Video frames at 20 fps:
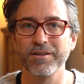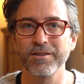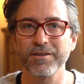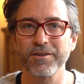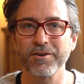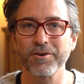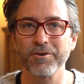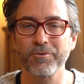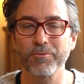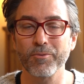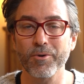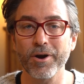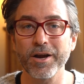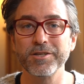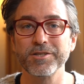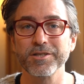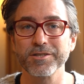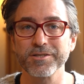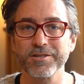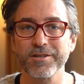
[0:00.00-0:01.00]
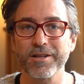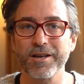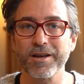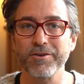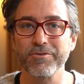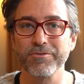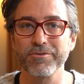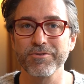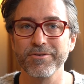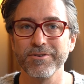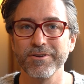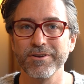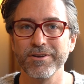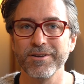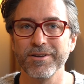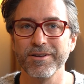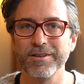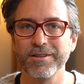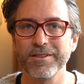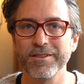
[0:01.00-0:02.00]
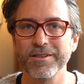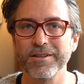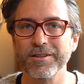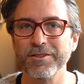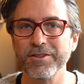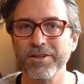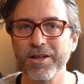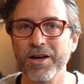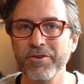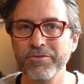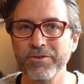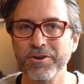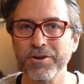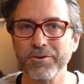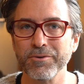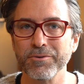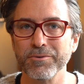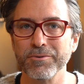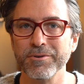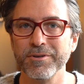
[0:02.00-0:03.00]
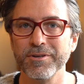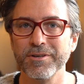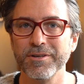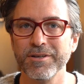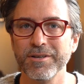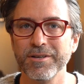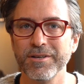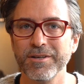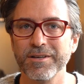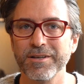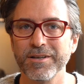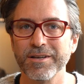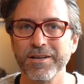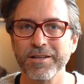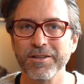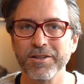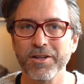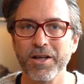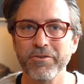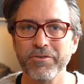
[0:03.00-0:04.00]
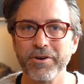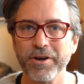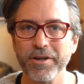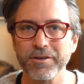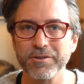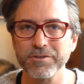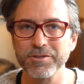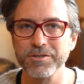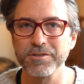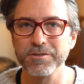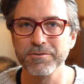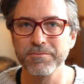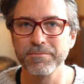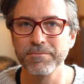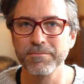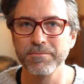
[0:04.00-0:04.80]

that are righteous life, that love you and love others.